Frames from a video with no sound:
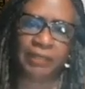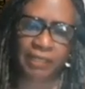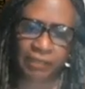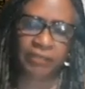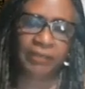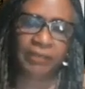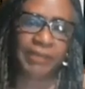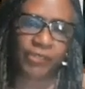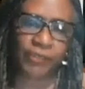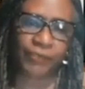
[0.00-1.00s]
another
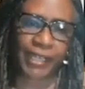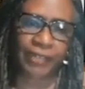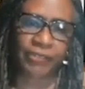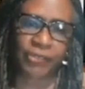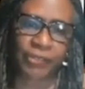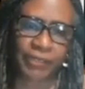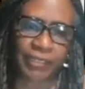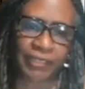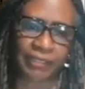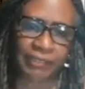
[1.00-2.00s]
major factor
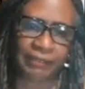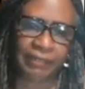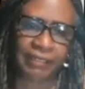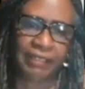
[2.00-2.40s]
in